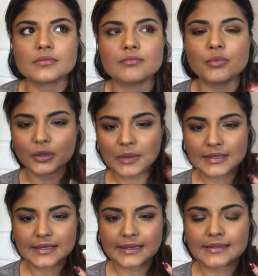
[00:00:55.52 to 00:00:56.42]
burn my
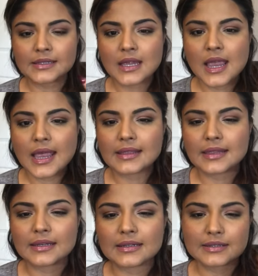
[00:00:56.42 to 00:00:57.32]
skin and
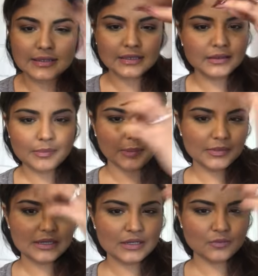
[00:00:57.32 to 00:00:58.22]
then still the
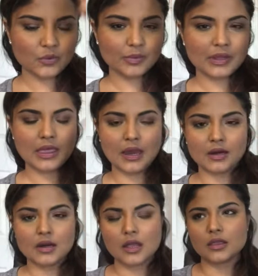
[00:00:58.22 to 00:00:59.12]
pigmentation would be
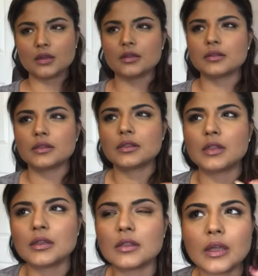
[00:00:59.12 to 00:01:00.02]
there, and
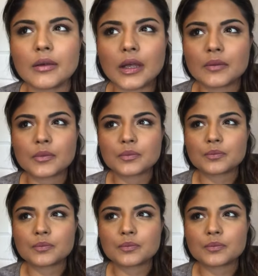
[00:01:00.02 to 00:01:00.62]
I